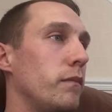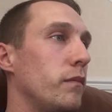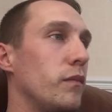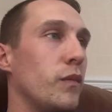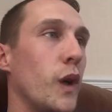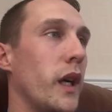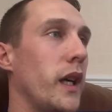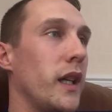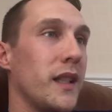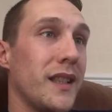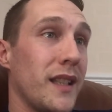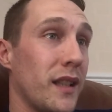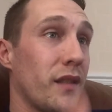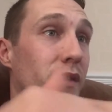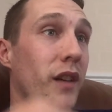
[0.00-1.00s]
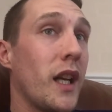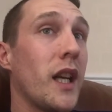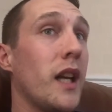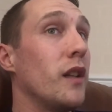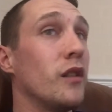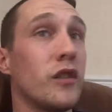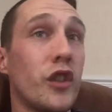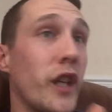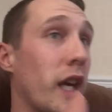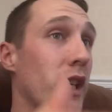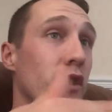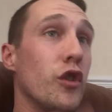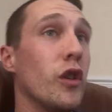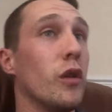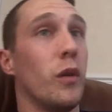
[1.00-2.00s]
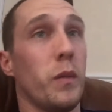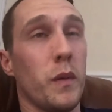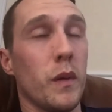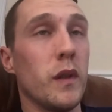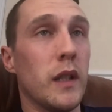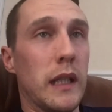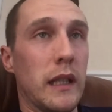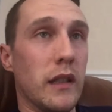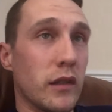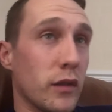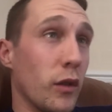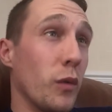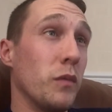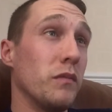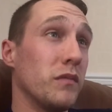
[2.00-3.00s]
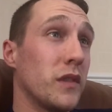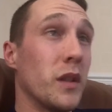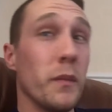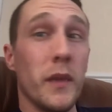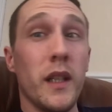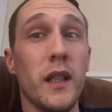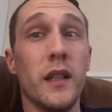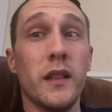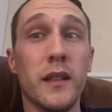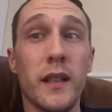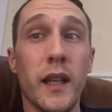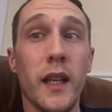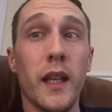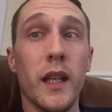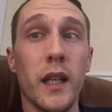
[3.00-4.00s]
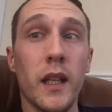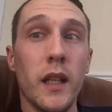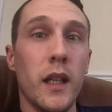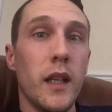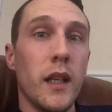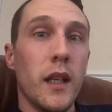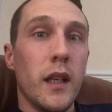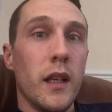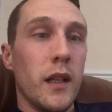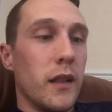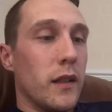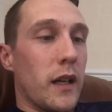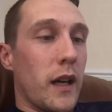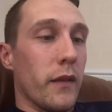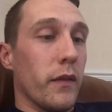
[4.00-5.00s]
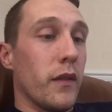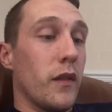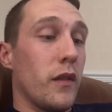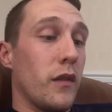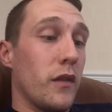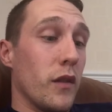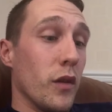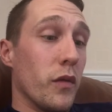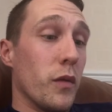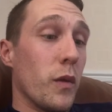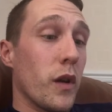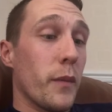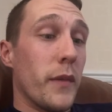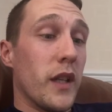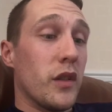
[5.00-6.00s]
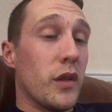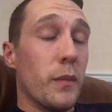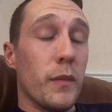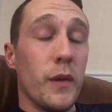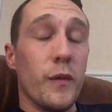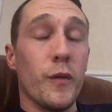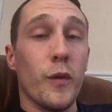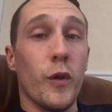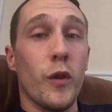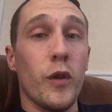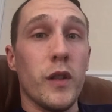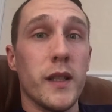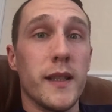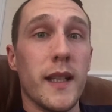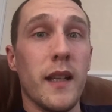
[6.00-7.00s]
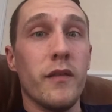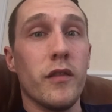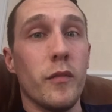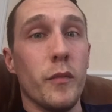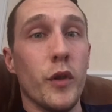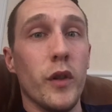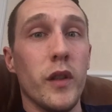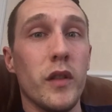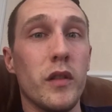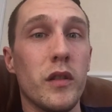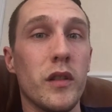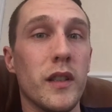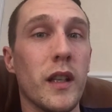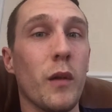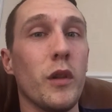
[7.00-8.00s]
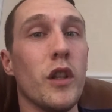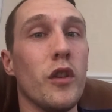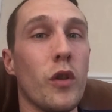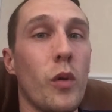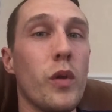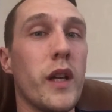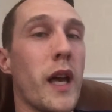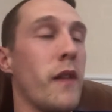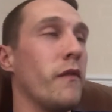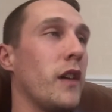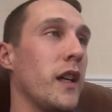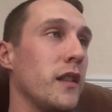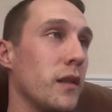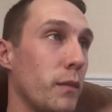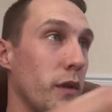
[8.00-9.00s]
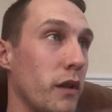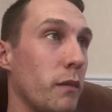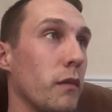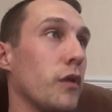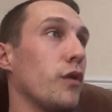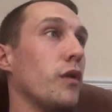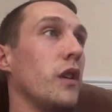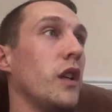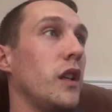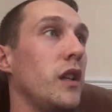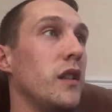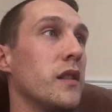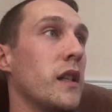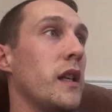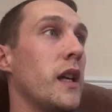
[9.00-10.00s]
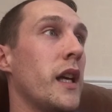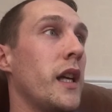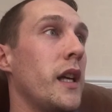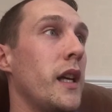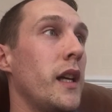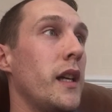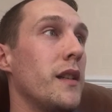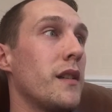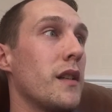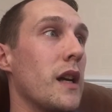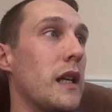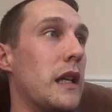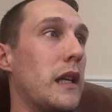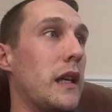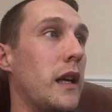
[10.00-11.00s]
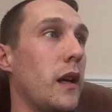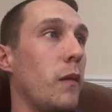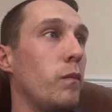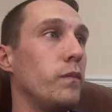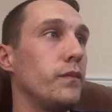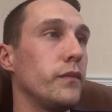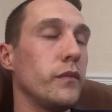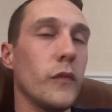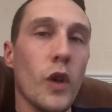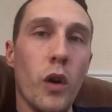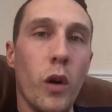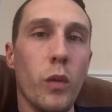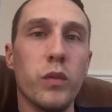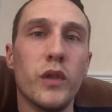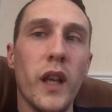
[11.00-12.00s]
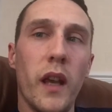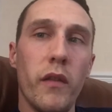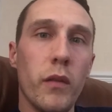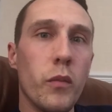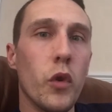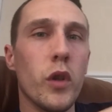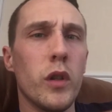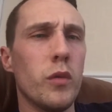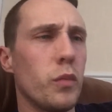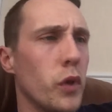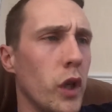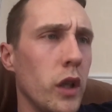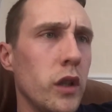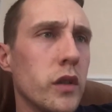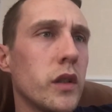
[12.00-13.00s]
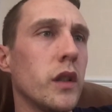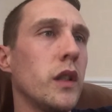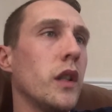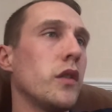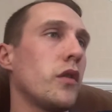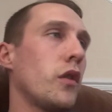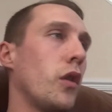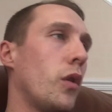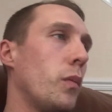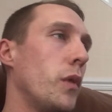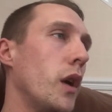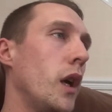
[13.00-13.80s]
Where this fella will change it up. So to me, and the other one I mentioned before, David Moyes. Now you know Ken Wright will be in my shirt. He's here saying, oh, David Moyes is brilliant at this club.